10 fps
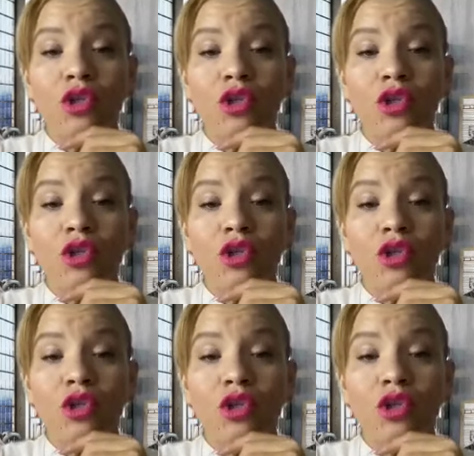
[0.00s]
well we
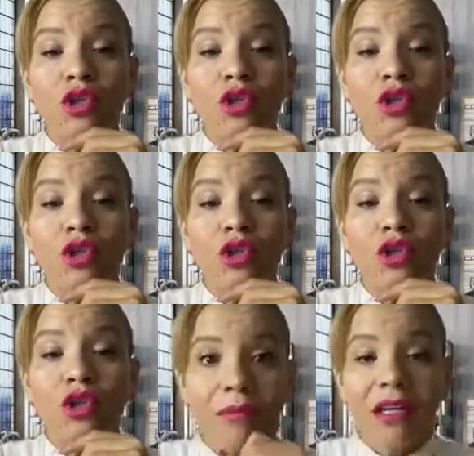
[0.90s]
did your fast
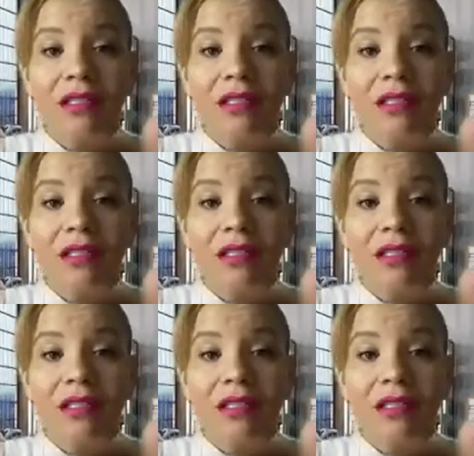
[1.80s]
start because